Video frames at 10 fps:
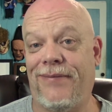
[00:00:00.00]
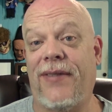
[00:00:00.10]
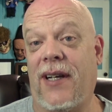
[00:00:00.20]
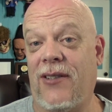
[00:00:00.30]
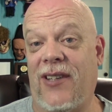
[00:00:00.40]

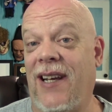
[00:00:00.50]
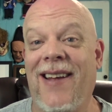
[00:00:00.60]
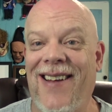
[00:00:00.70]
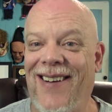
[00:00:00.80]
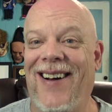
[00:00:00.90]
fucking train.
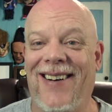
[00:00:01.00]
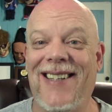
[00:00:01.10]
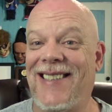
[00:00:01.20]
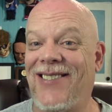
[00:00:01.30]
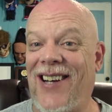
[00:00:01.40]
Well, at
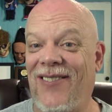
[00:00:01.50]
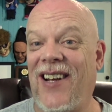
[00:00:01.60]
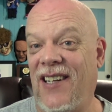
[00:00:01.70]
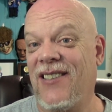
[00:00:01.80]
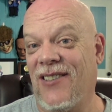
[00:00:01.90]
least the train
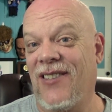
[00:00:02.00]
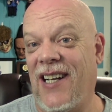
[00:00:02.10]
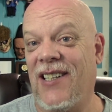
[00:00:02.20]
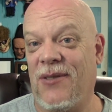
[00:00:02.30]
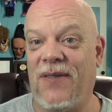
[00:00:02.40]
waited till
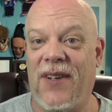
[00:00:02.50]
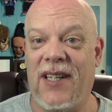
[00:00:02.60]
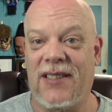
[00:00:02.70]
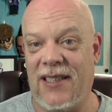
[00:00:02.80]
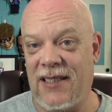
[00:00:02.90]
right as we
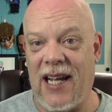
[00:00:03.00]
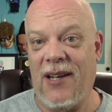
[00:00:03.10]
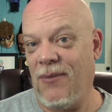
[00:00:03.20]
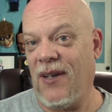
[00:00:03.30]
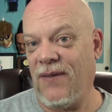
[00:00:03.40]
finished this
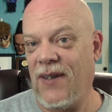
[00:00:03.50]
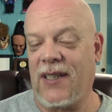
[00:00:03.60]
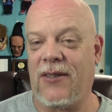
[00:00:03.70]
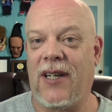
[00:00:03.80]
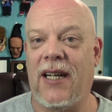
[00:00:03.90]
time. But
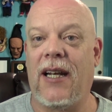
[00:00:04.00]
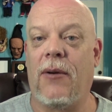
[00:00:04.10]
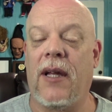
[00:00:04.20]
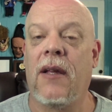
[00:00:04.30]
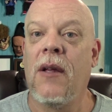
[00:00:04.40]
fuck the train
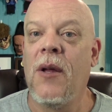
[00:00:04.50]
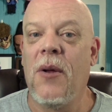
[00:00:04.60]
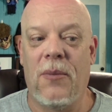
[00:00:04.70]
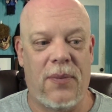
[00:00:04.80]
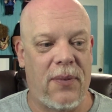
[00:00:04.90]
anyway.
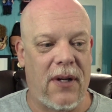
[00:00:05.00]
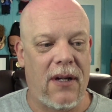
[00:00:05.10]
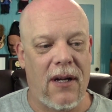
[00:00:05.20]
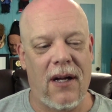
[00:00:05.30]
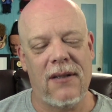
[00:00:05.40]

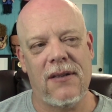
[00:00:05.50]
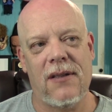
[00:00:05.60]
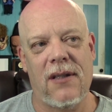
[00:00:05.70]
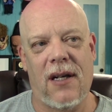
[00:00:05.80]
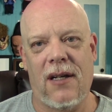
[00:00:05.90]
But.
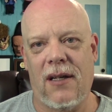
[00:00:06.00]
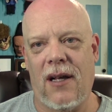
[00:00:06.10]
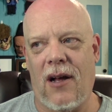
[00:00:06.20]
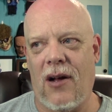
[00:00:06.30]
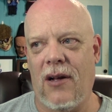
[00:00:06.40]

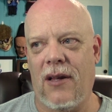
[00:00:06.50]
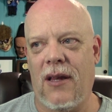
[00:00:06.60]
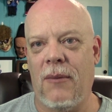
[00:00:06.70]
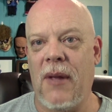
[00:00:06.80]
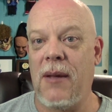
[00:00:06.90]
Uh,
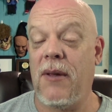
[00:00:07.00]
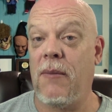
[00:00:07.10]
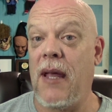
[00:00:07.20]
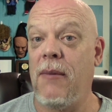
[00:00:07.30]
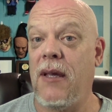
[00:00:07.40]
maybe
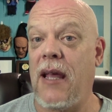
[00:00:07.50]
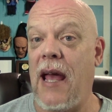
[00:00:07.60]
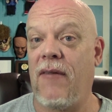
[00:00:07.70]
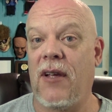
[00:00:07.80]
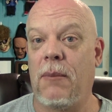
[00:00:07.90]
maybe
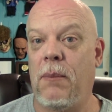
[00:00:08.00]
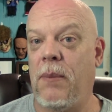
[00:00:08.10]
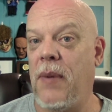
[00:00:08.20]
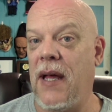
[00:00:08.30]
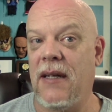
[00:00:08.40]
having
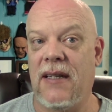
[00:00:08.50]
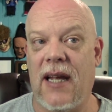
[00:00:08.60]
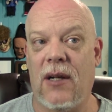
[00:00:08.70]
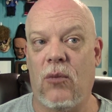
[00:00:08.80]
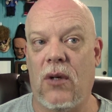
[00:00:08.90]
been
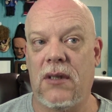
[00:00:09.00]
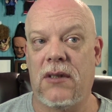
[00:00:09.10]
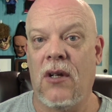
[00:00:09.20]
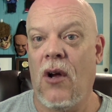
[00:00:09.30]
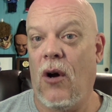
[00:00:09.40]
dead
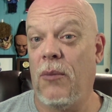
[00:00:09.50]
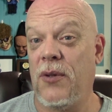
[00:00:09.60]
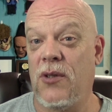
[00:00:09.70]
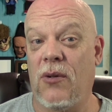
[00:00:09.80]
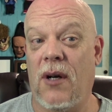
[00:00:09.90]
once
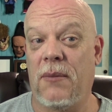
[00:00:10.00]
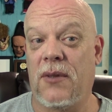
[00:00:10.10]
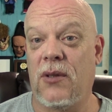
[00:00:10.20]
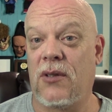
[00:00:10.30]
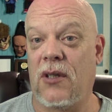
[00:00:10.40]
opens you
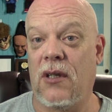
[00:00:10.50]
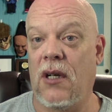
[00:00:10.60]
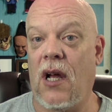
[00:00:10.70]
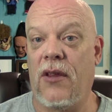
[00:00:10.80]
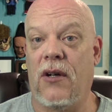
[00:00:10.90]
up to
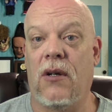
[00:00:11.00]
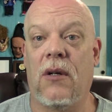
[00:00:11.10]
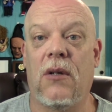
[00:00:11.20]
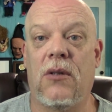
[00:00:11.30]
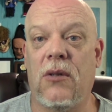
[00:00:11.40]
certain other
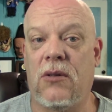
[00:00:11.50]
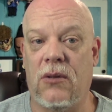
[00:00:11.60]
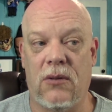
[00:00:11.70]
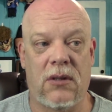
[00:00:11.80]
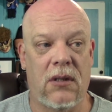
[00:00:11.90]

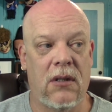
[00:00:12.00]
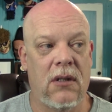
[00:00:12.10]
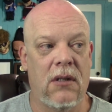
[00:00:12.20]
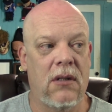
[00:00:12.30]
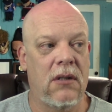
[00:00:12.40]
jutsus,
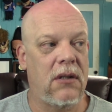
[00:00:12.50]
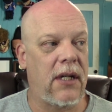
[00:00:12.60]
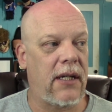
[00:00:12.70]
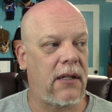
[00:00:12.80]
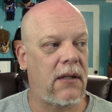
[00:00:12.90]

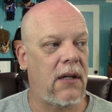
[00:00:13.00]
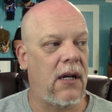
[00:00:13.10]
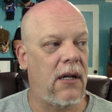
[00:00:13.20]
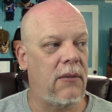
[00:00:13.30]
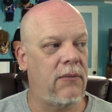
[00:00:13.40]
like
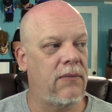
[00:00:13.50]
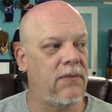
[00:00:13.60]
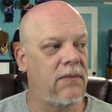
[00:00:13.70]
um,